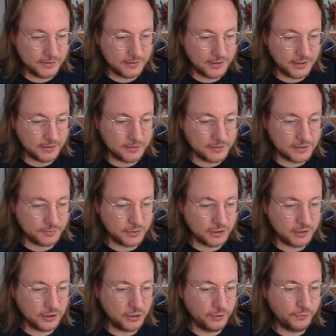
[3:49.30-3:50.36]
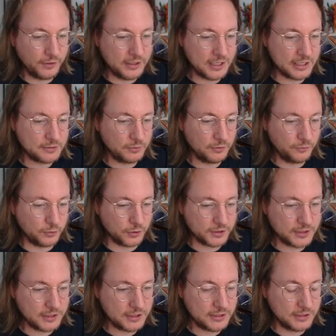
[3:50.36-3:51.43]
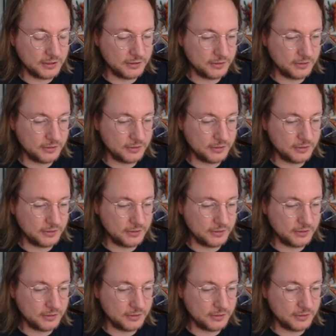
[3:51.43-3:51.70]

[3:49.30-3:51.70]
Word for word: Okay, so I'm going to go Phantasmal Forces